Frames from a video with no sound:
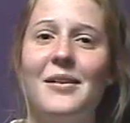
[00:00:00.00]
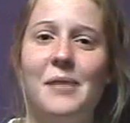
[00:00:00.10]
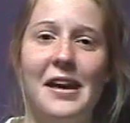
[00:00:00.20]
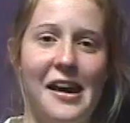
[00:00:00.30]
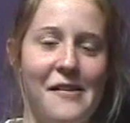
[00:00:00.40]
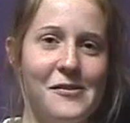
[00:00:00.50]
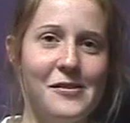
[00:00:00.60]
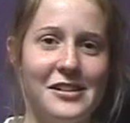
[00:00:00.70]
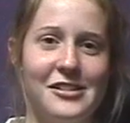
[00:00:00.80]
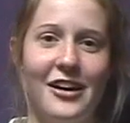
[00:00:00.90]
Be careful
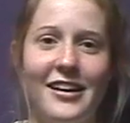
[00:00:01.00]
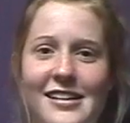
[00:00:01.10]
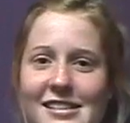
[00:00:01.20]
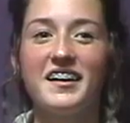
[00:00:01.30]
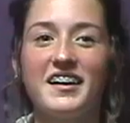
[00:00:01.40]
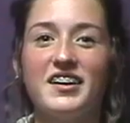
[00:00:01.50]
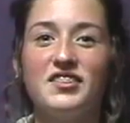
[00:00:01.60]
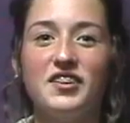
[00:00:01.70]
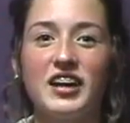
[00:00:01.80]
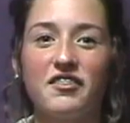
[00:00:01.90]
with jokes.
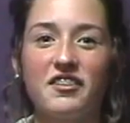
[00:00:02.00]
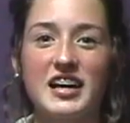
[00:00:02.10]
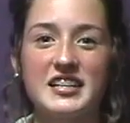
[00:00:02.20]
Not everyone